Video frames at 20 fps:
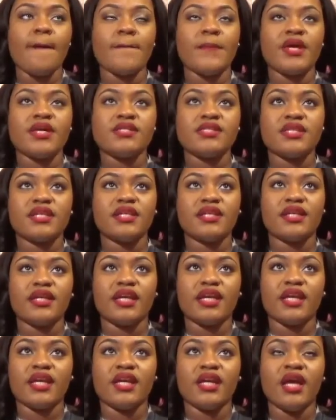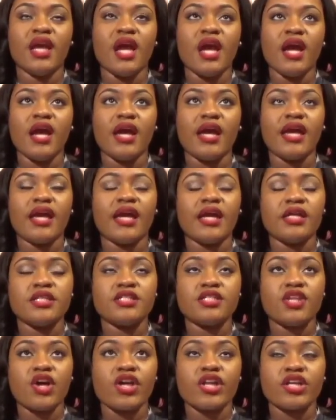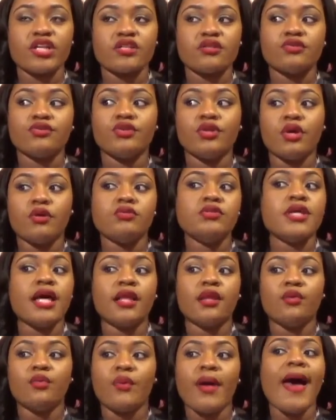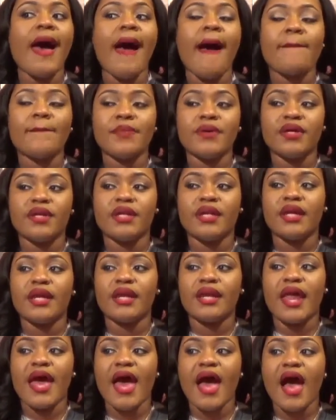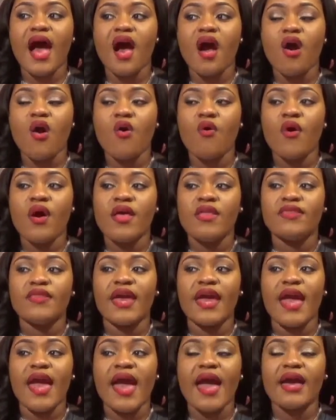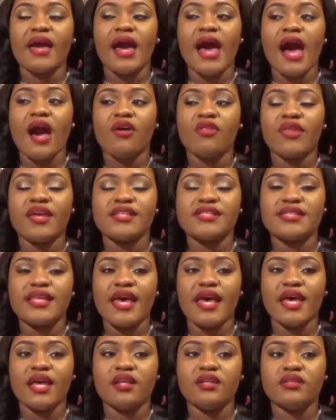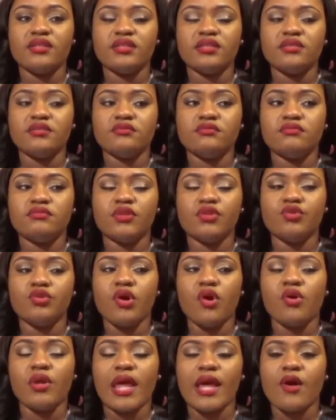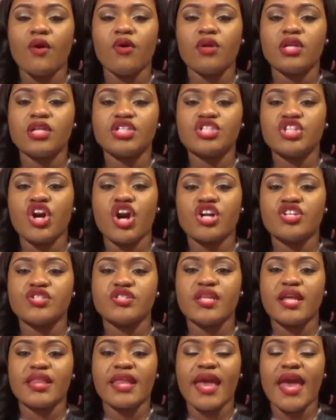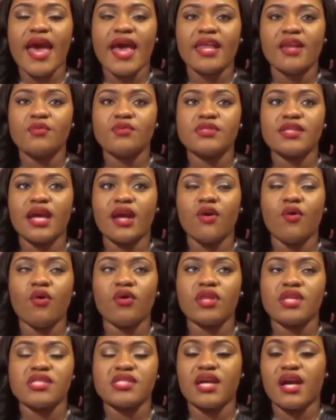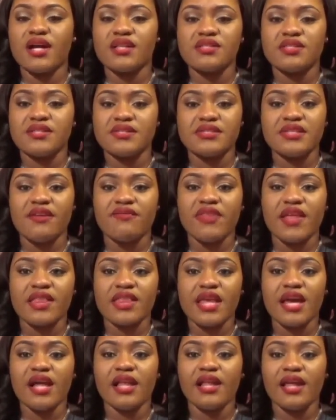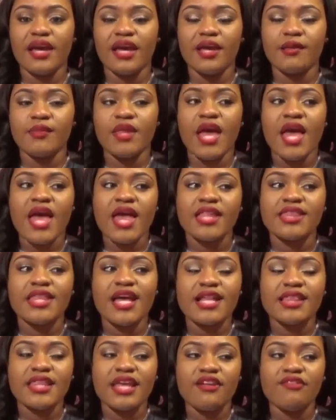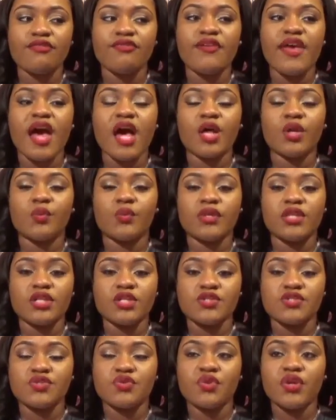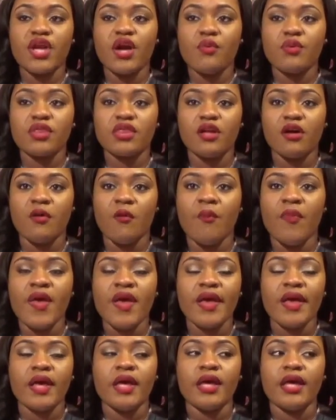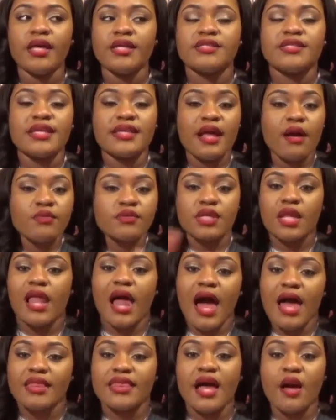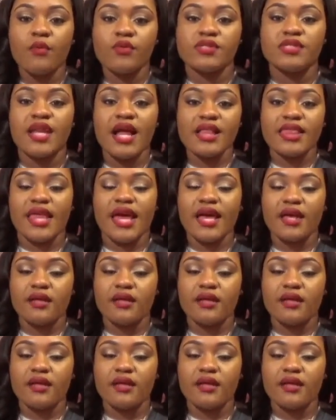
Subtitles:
basically he started, telling what happened and how they said, like all the charges that they had, it was like all these guns and stuff that they claimed that they found within the studio with them. He said that was a lie. That was not